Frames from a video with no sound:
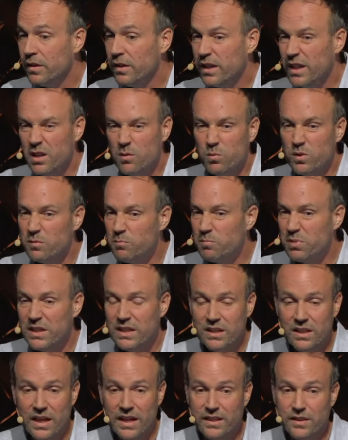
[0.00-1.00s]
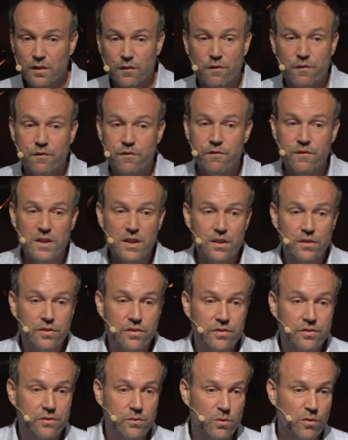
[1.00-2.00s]
it would be like the
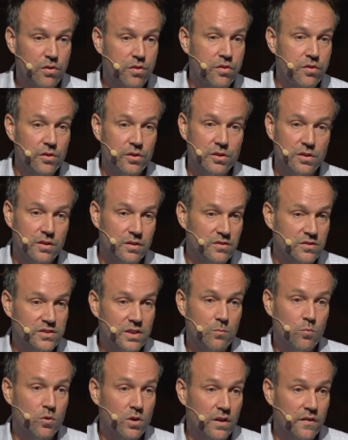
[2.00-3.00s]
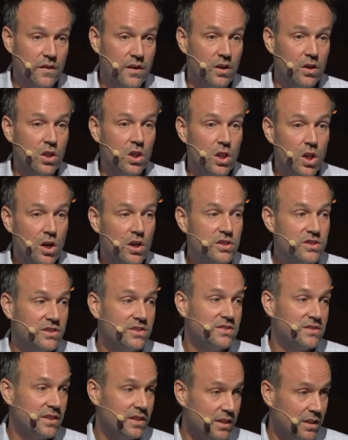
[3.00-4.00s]
5th or 3rd somewhere in their
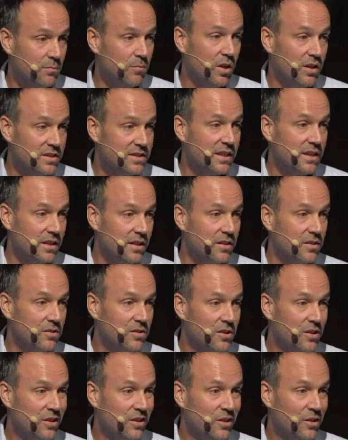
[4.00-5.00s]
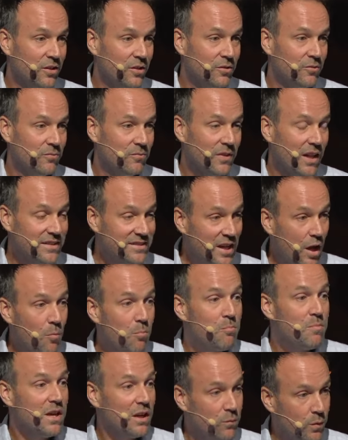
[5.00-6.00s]
largest city in Montana. That's how
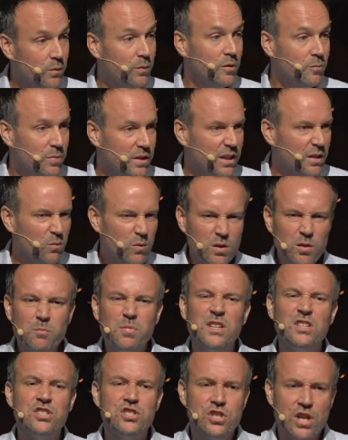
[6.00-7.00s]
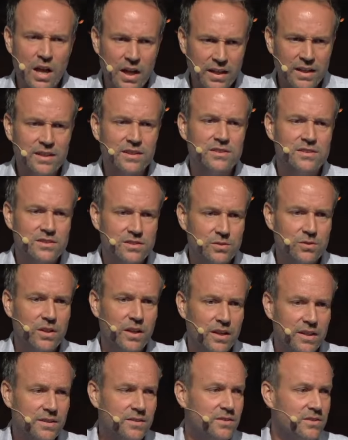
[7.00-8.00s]
big we would be. We would be giants, you
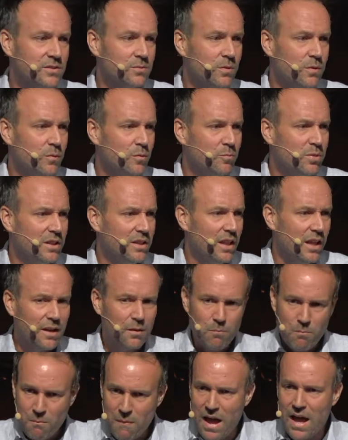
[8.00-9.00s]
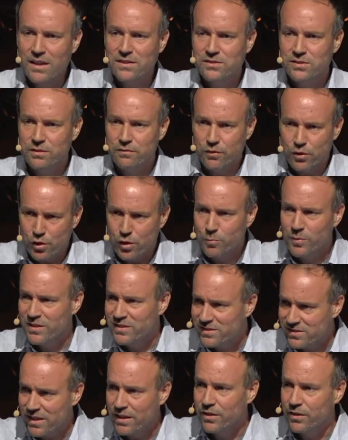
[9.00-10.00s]
guys. We would be like massive urban
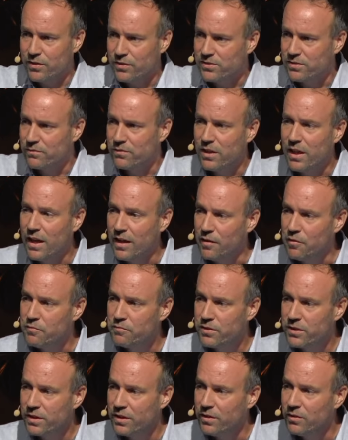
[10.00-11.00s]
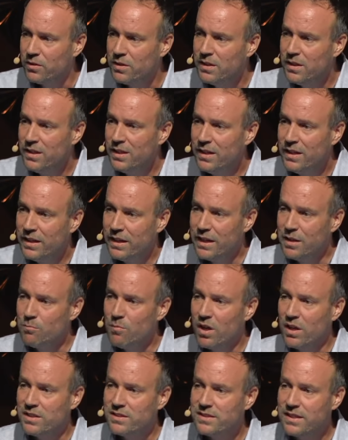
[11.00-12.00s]
centers of life, you know, in
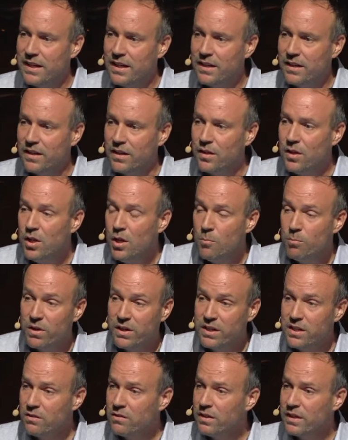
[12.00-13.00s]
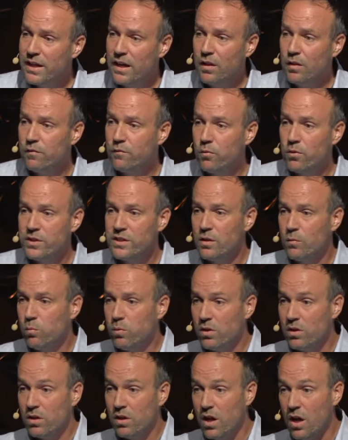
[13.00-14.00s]
Montana. But here in California,
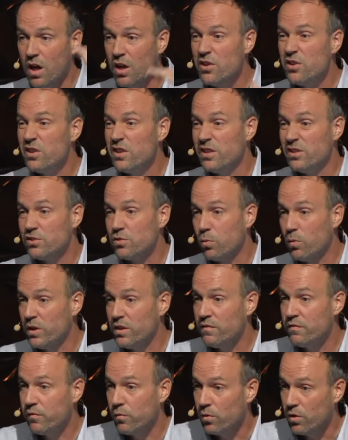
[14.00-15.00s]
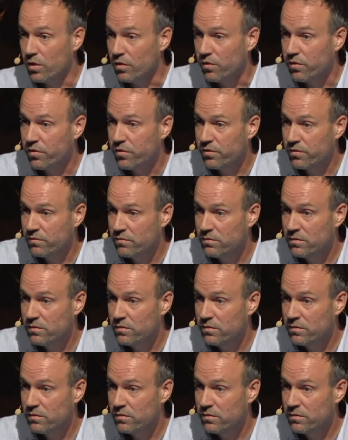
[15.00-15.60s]
we're 124th